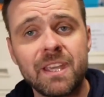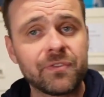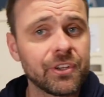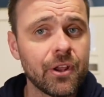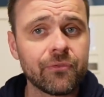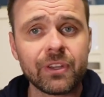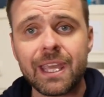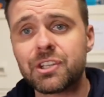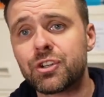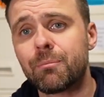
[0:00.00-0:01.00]
hit the
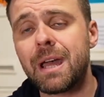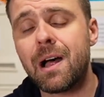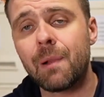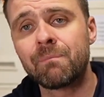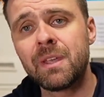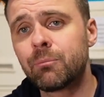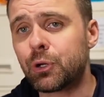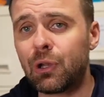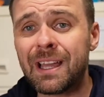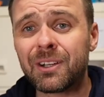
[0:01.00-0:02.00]
notification bell, put a
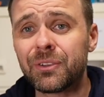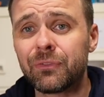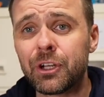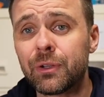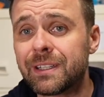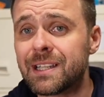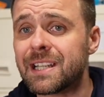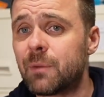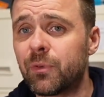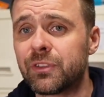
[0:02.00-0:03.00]
like on the video. It does
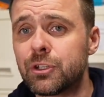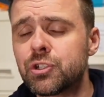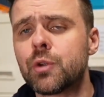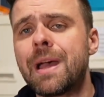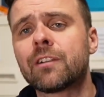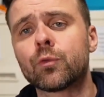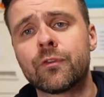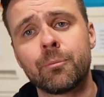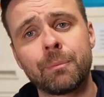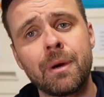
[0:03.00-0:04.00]
help with the YouTube
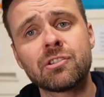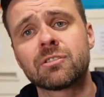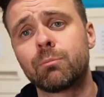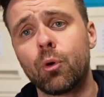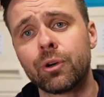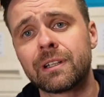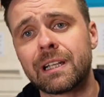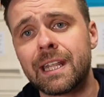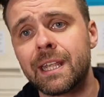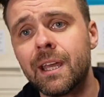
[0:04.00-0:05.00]
algorithm. But most
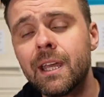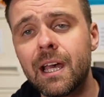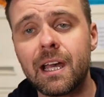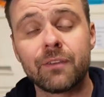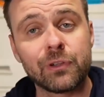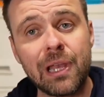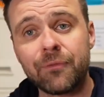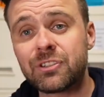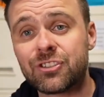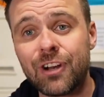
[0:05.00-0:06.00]
importantly, if you love
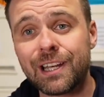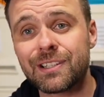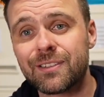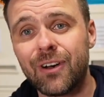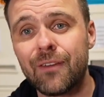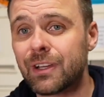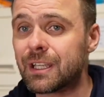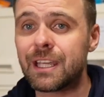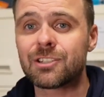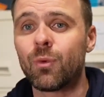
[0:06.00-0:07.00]
Australian Survivor,
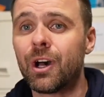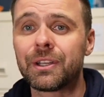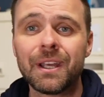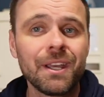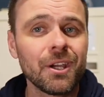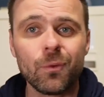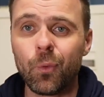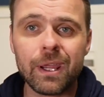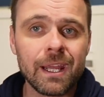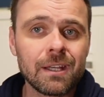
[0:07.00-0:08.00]
guess what?
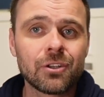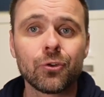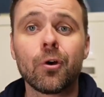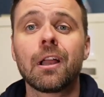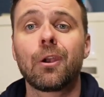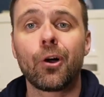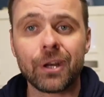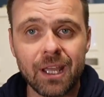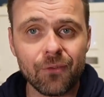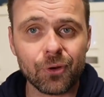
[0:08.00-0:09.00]
We do a lot of
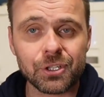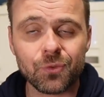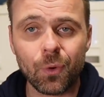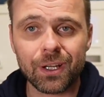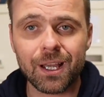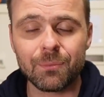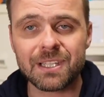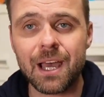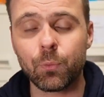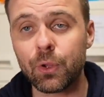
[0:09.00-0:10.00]
coverage when it comes
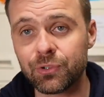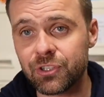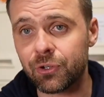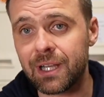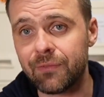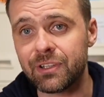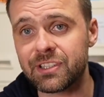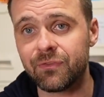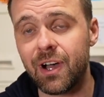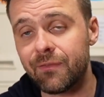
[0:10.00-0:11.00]
out. We also cover
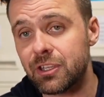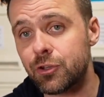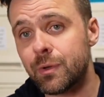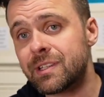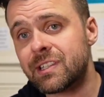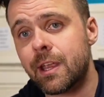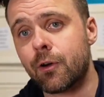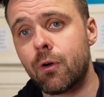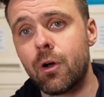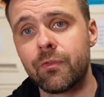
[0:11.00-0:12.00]
Survivor US
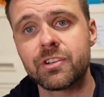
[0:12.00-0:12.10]
here on the